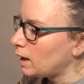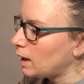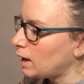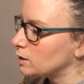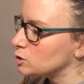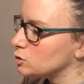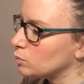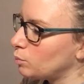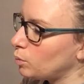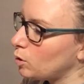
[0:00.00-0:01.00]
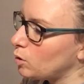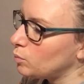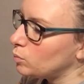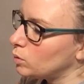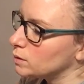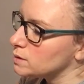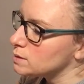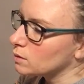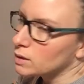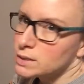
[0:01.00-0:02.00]
and you can pop one
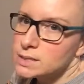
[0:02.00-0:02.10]
side